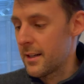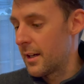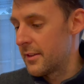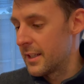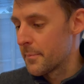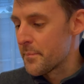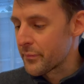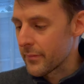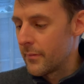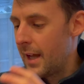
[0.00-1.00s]
kind of thing.
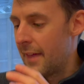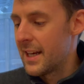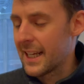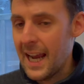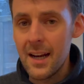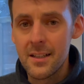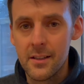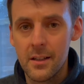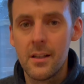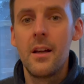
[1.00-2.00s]
And then a
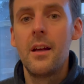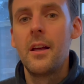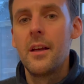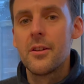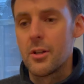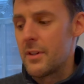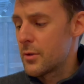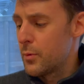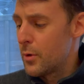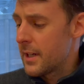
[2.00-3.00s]
calendar. So
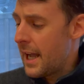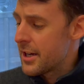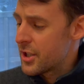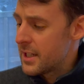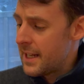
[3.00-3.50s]
this would actually